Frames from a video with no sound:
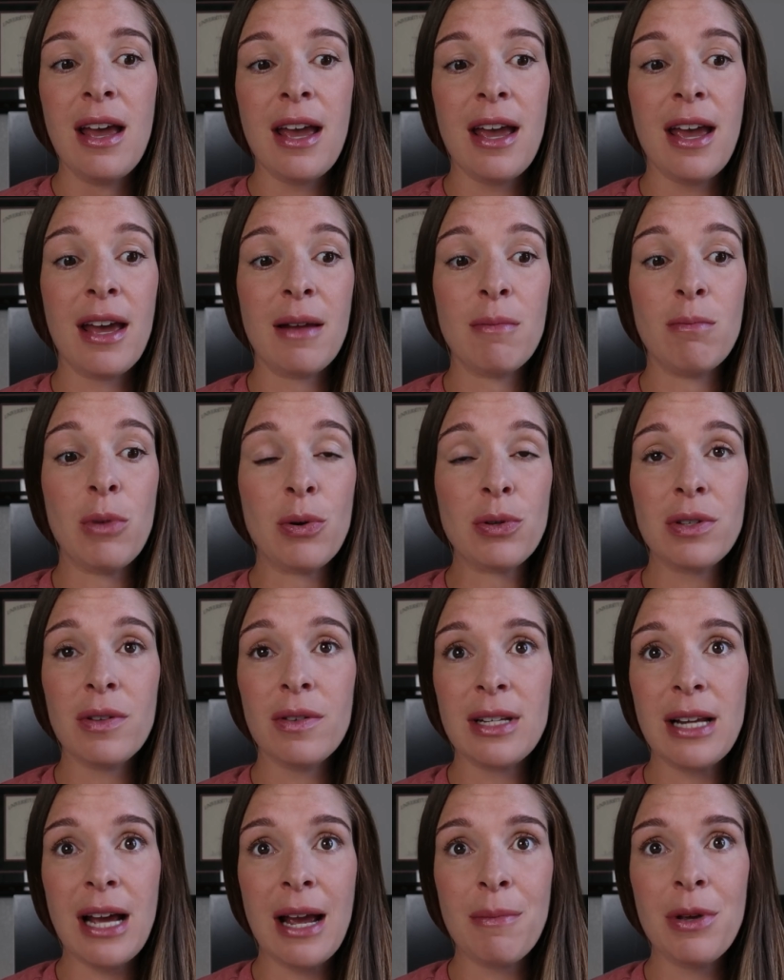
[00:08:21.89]
And most of
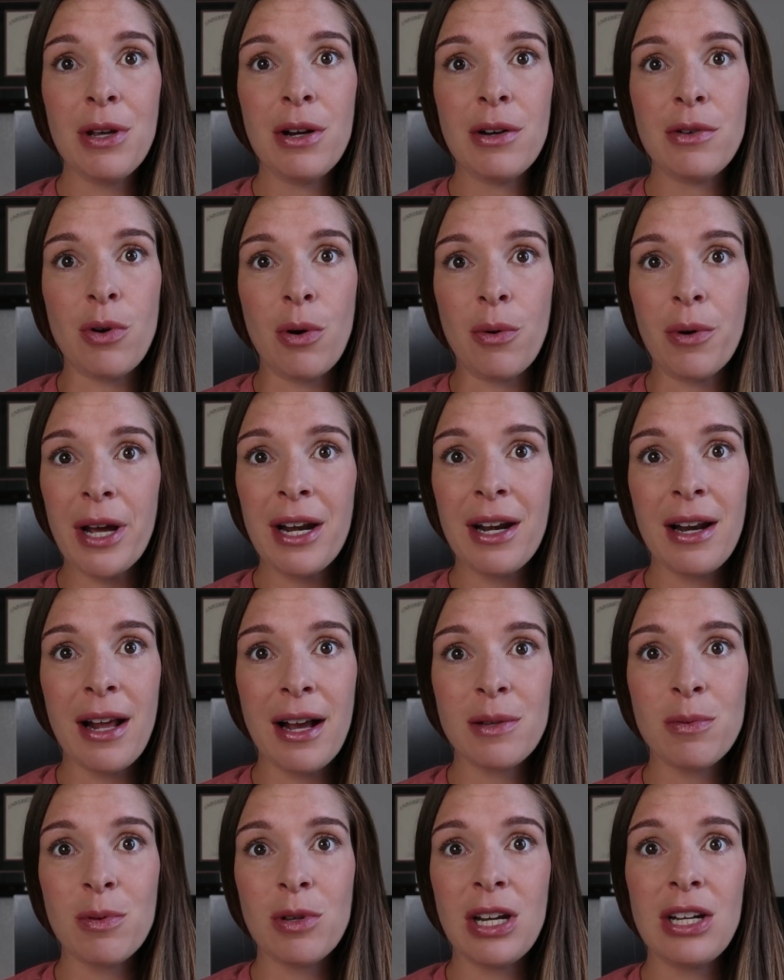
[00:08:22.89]
the time you don't get an
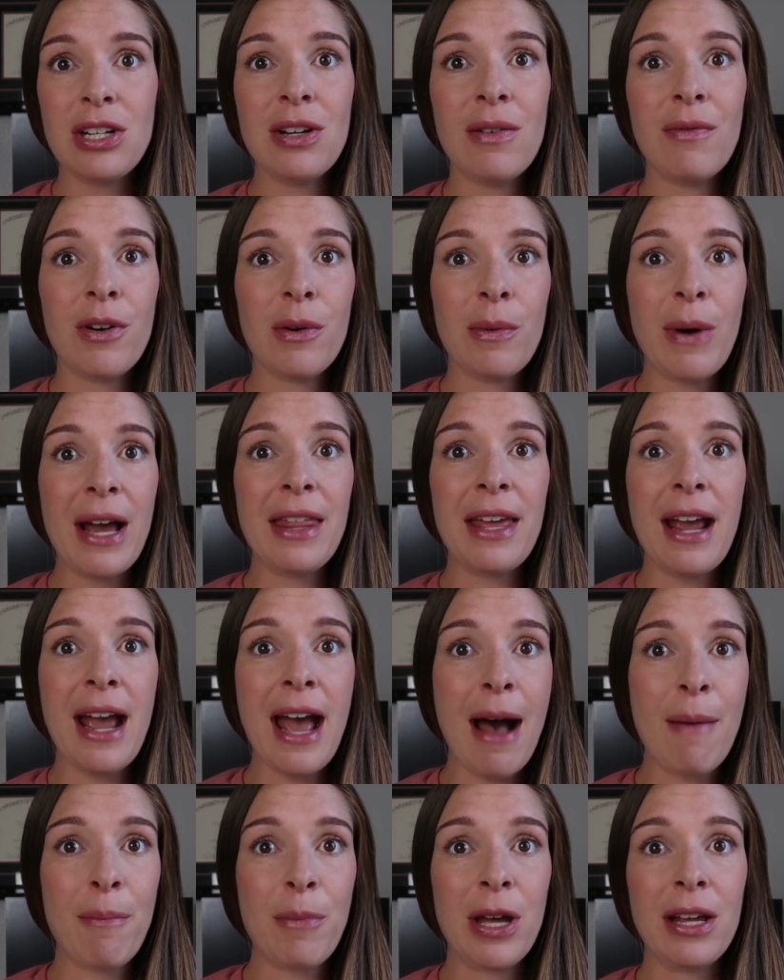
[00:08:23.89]
explanation for why they
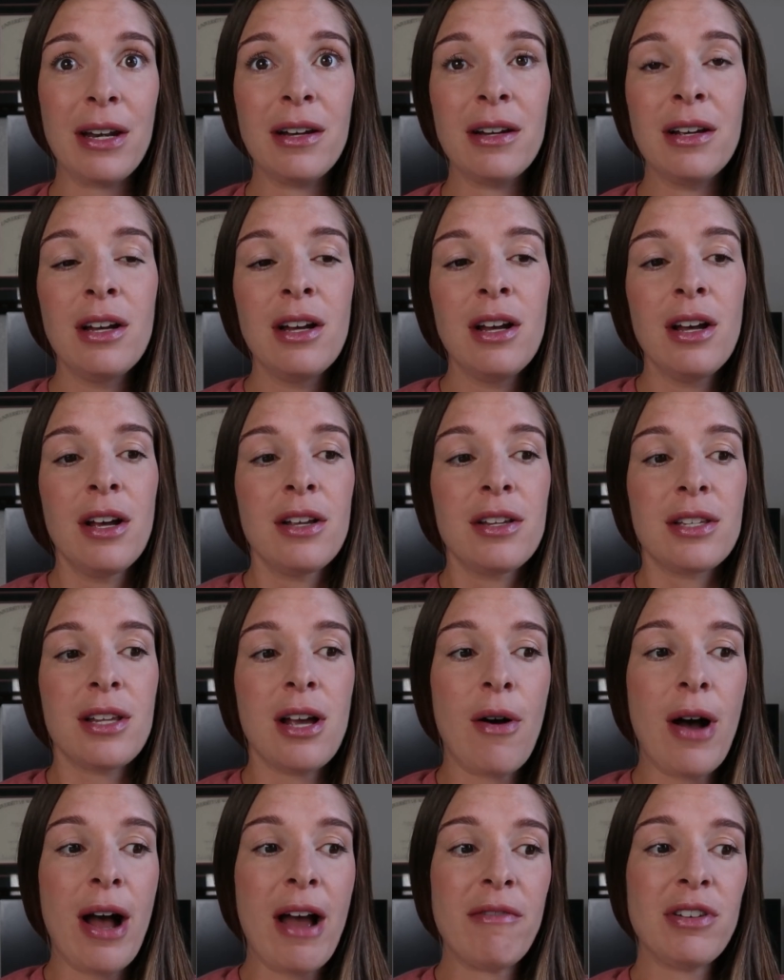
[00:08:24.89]
happen.
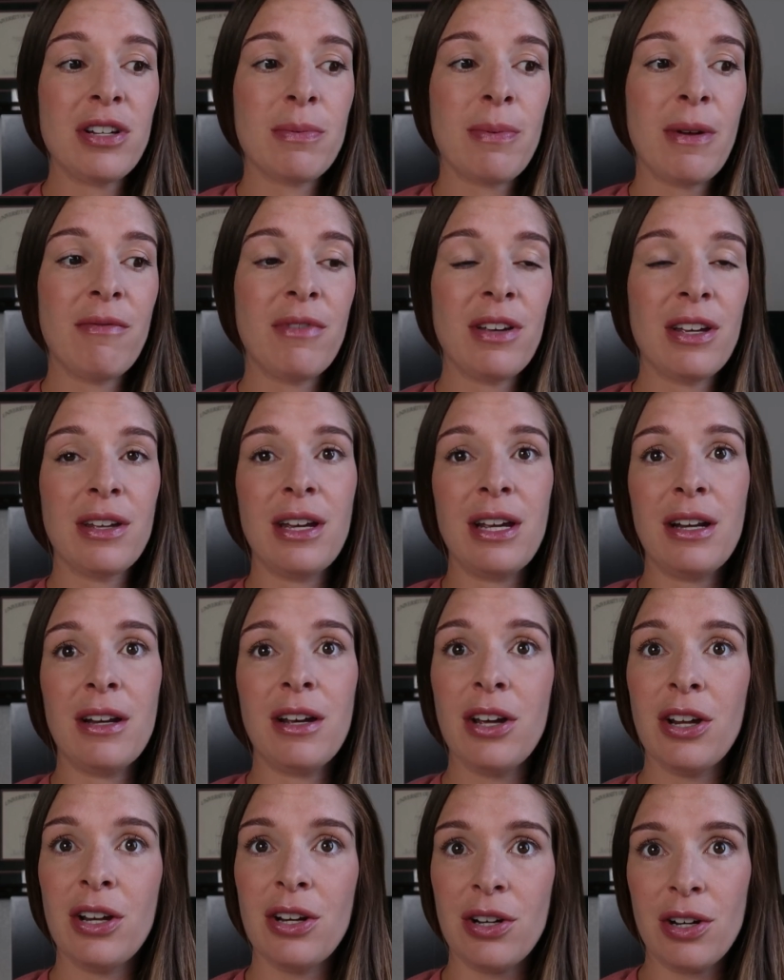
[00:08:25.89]
So I've just been
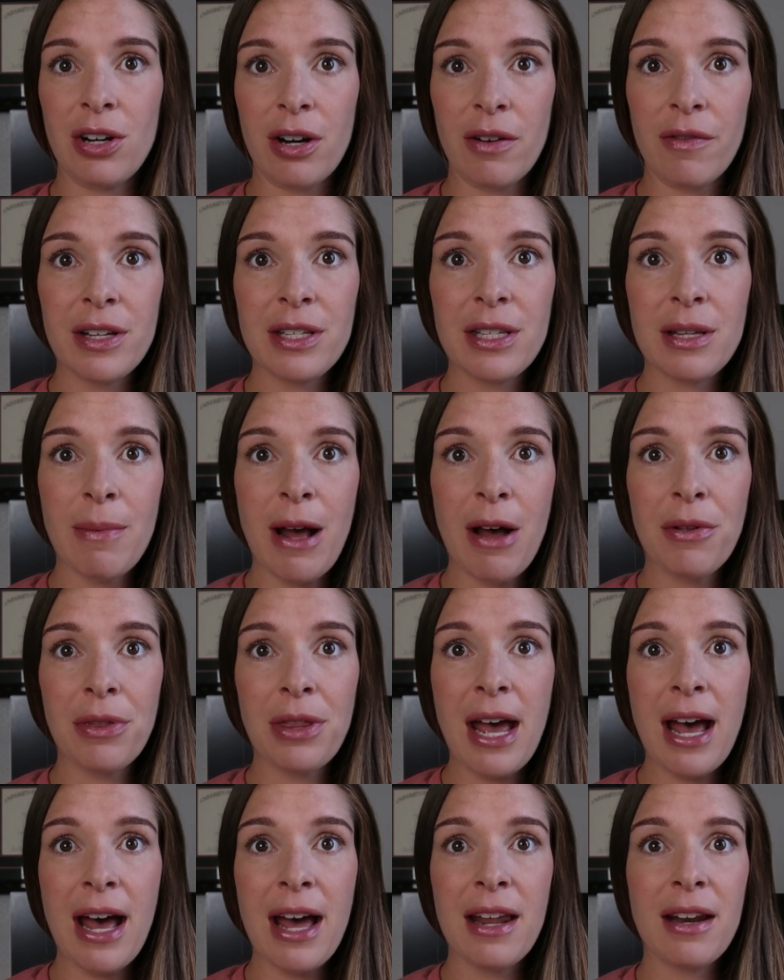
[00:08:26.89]
feeling nervous about
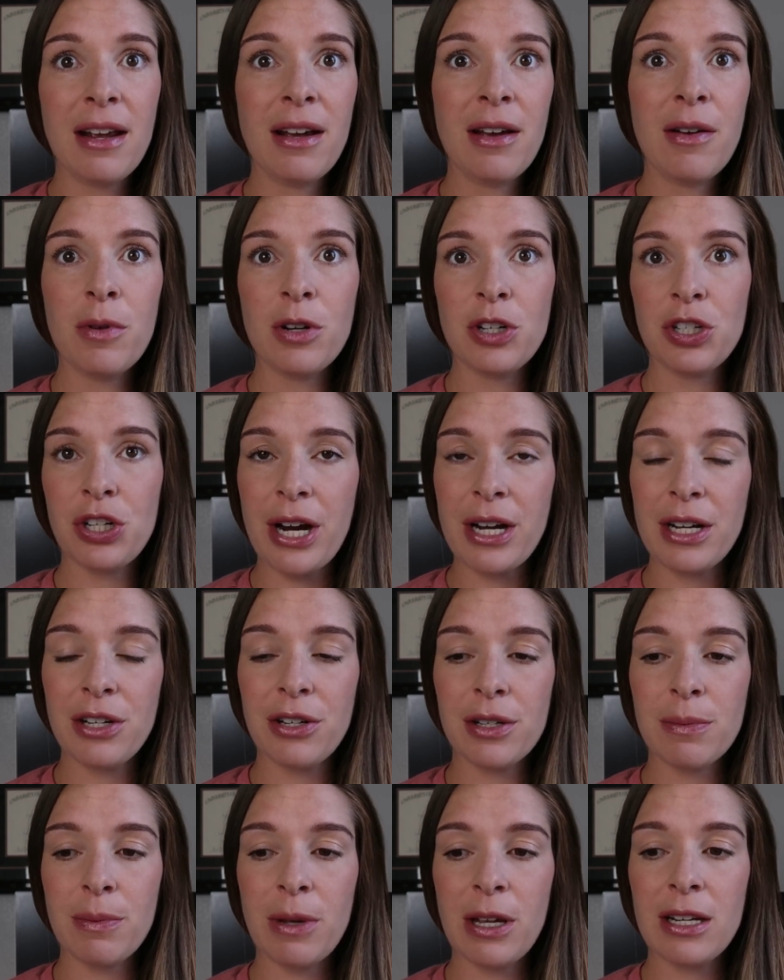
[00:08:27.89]
that and trying to
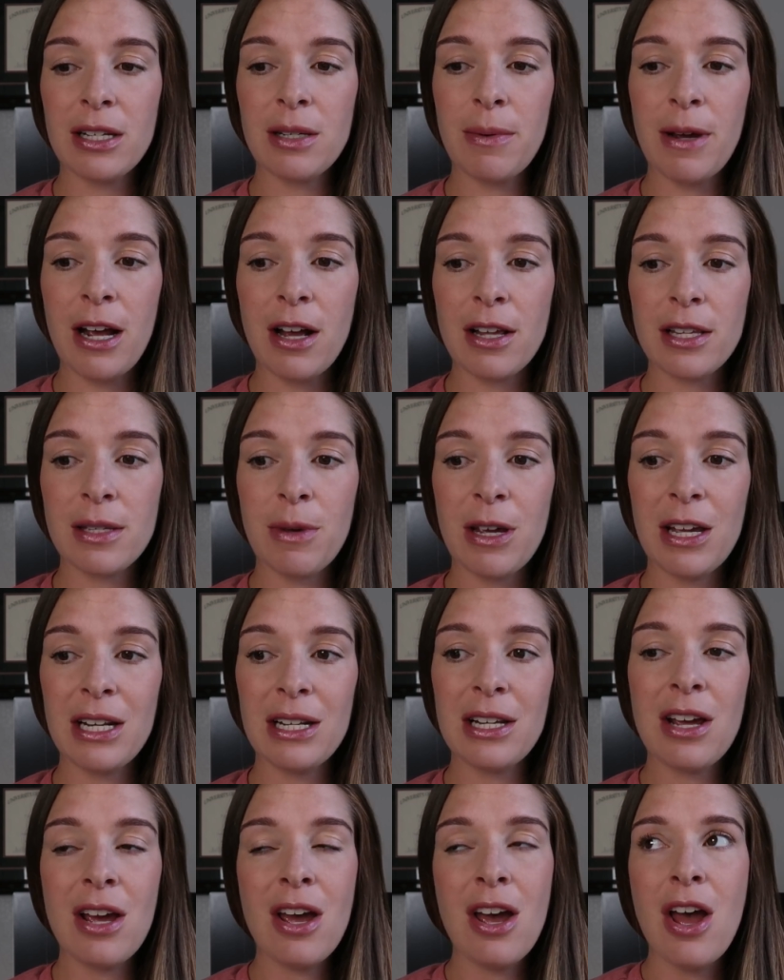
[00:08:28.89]
explain it to my
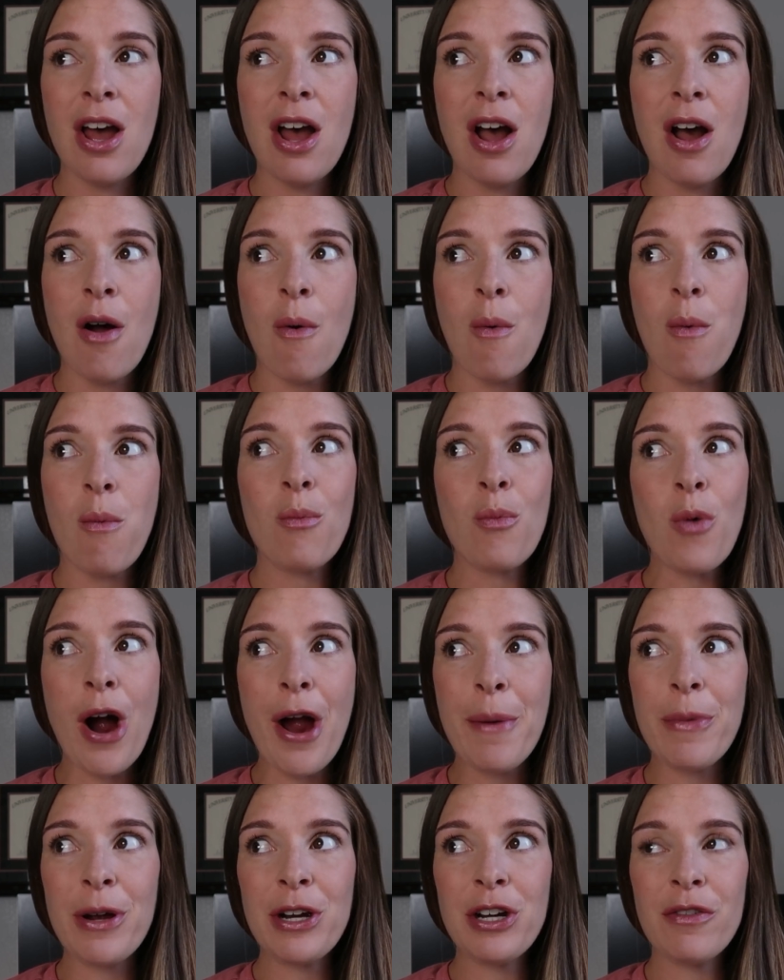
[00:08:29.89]
husband.
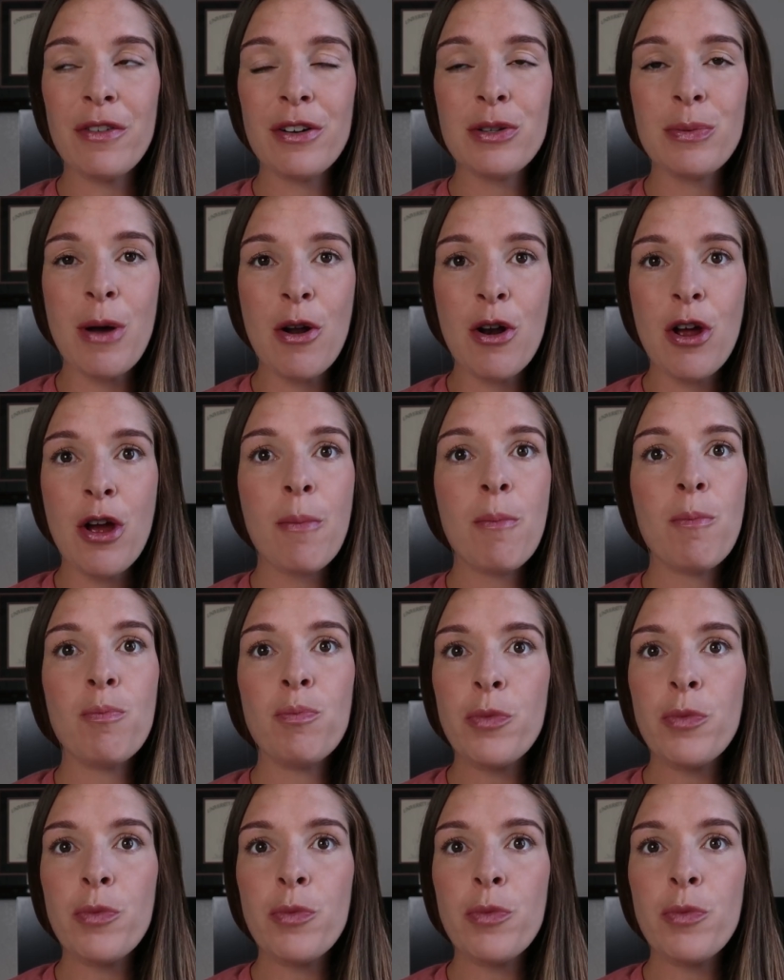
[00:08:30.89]
Why am I nervous about it?